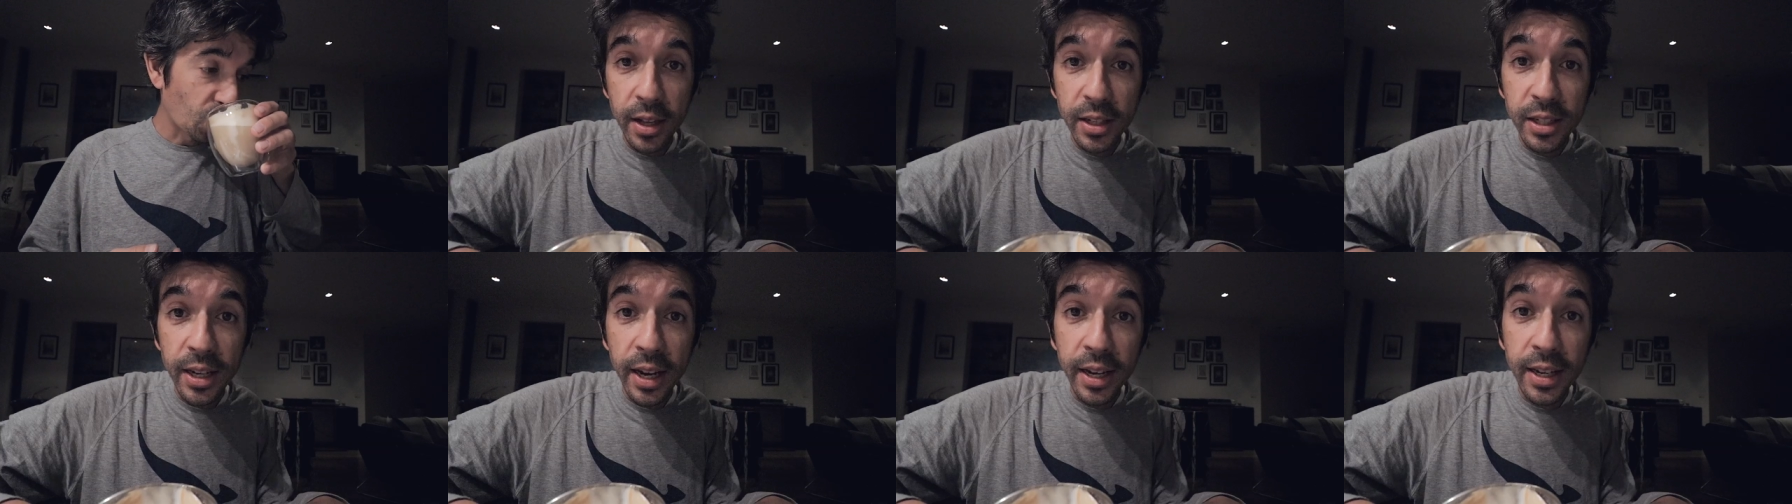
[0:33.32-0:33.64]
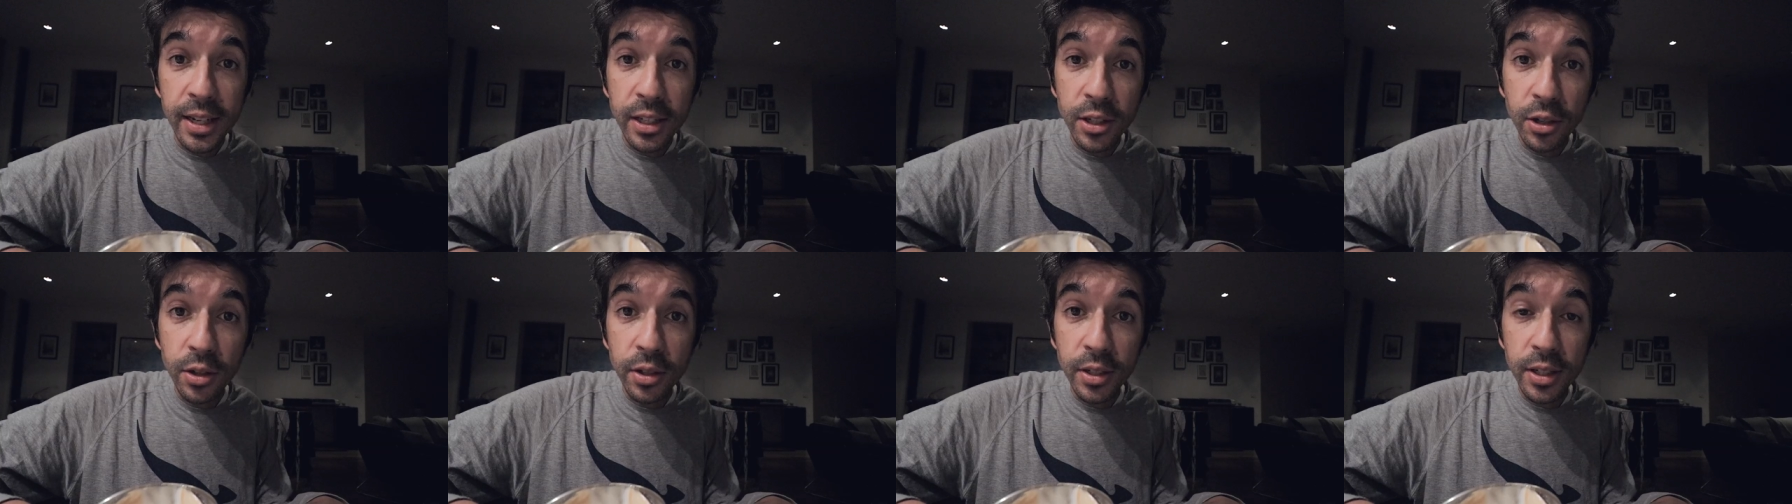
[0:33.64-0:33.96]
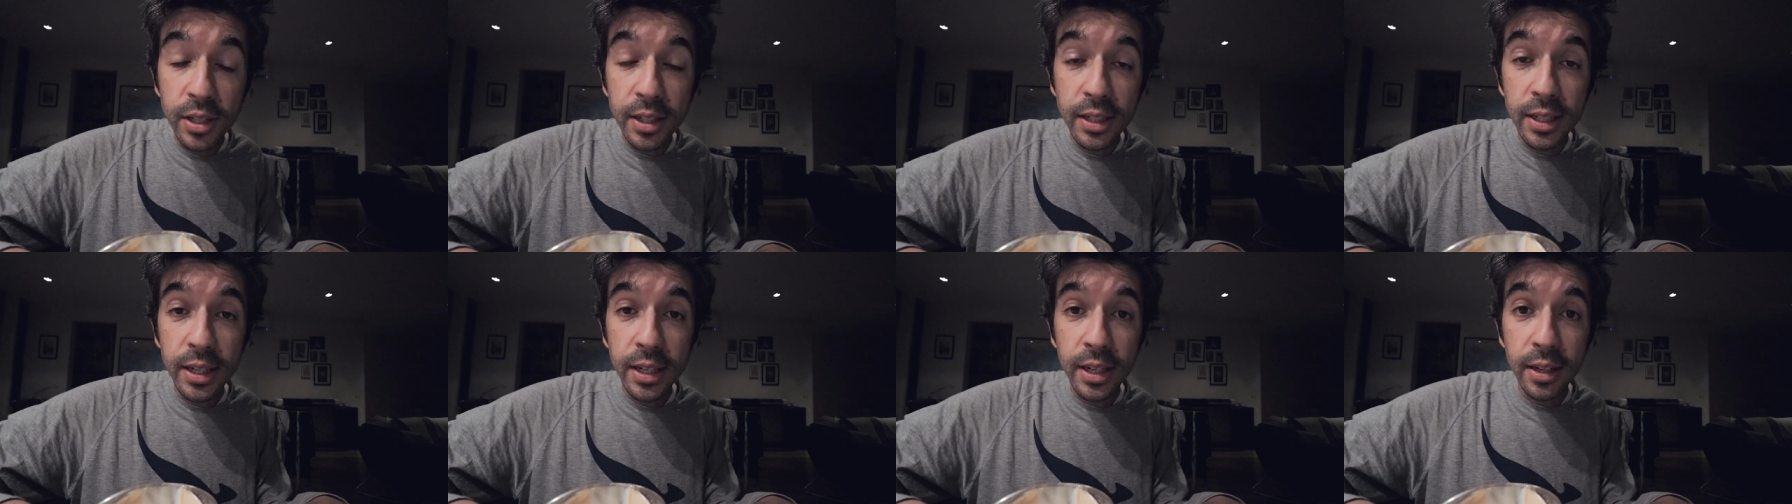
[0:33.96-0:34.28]
Jackie's gone
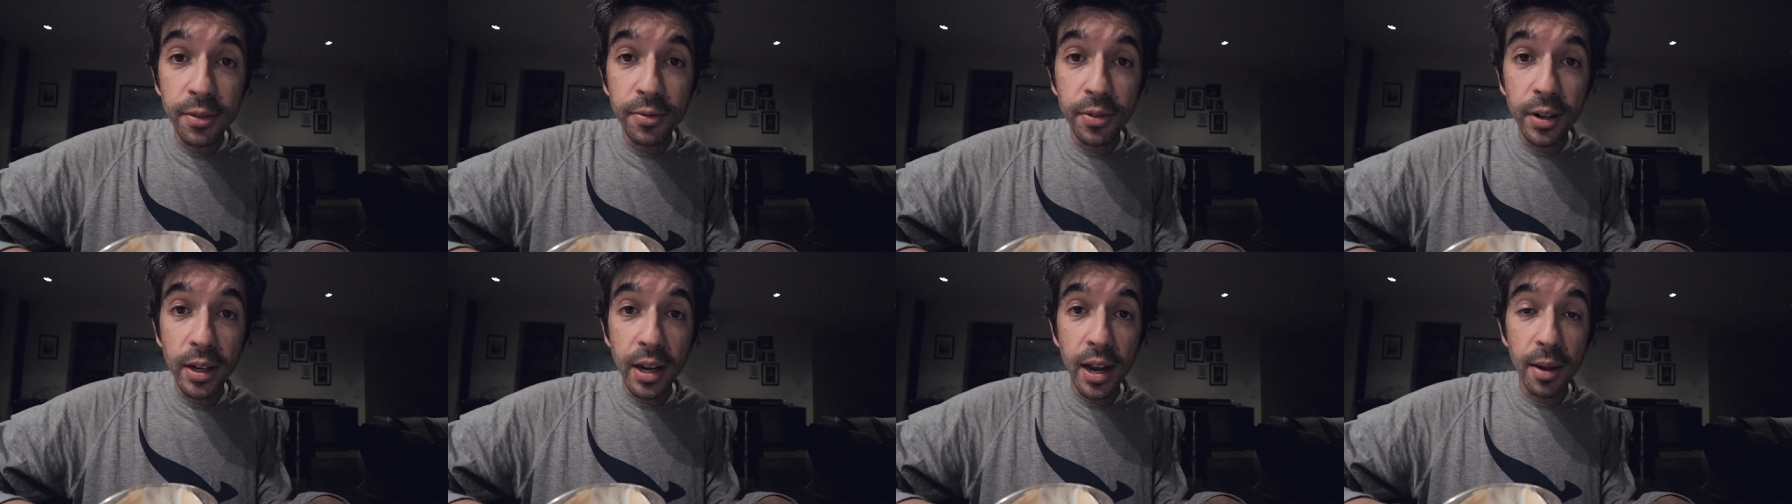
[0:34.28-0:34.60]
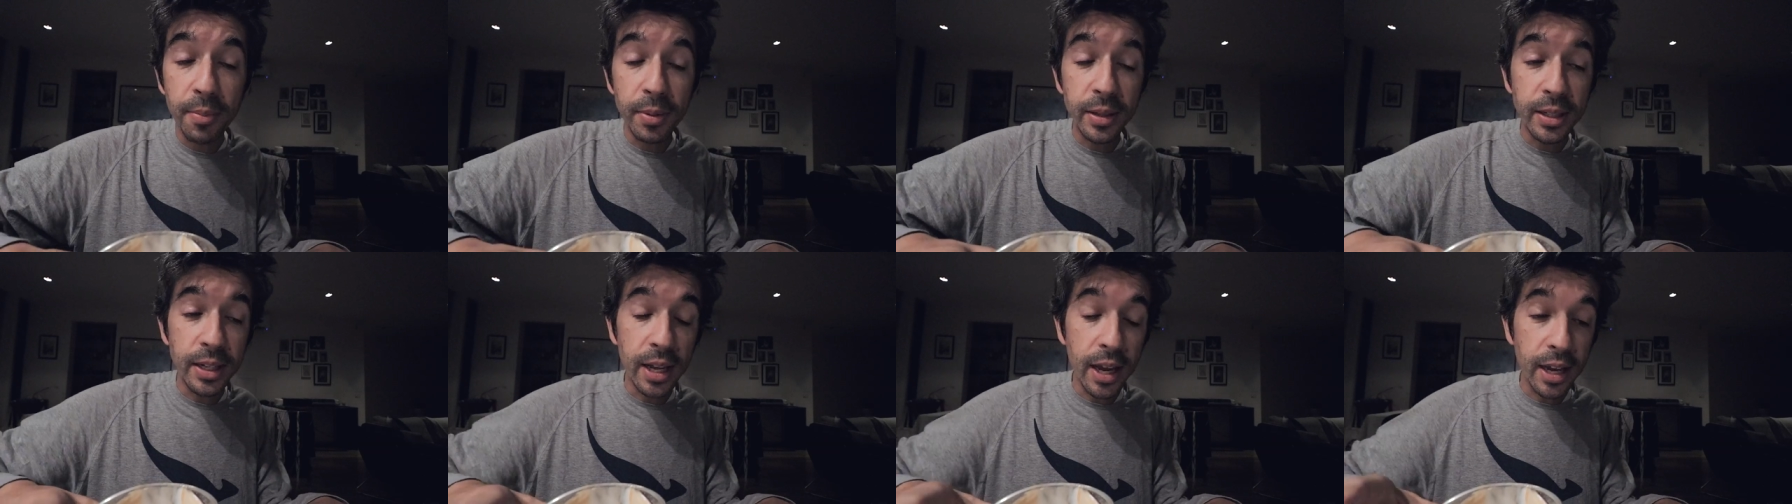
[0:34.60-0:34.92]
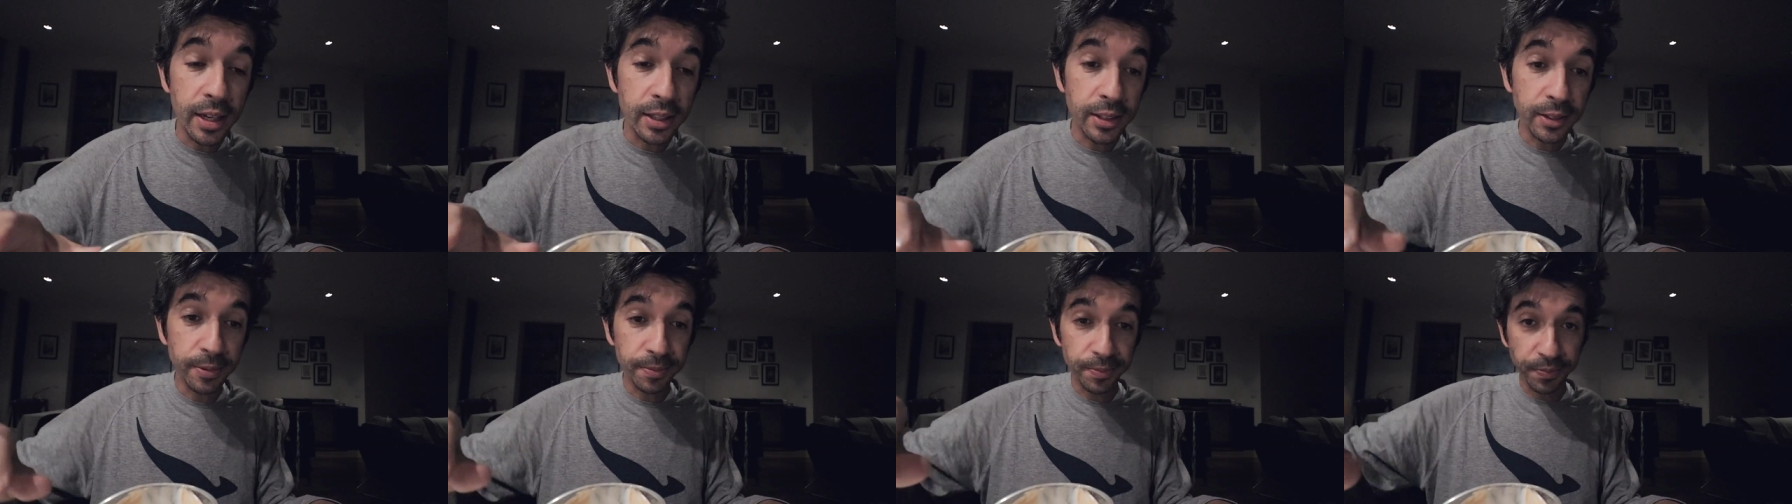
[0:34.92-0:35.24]
to Sydney for a couple of
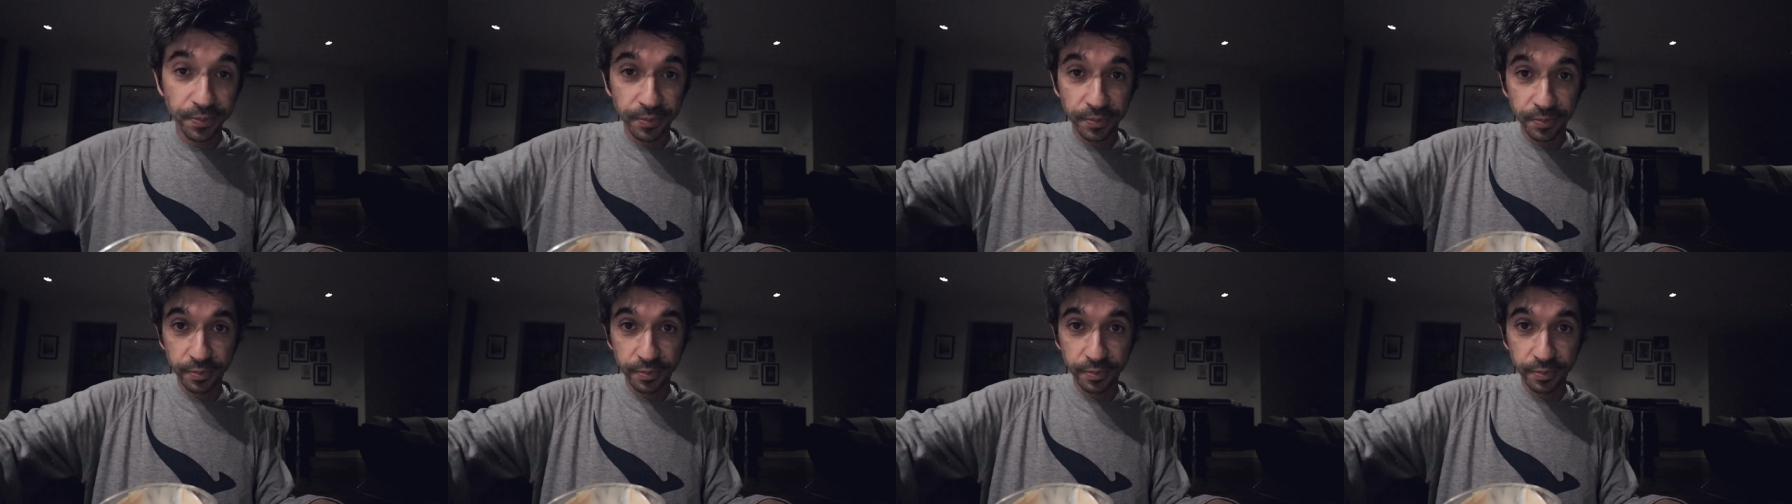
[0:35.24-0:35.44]
days.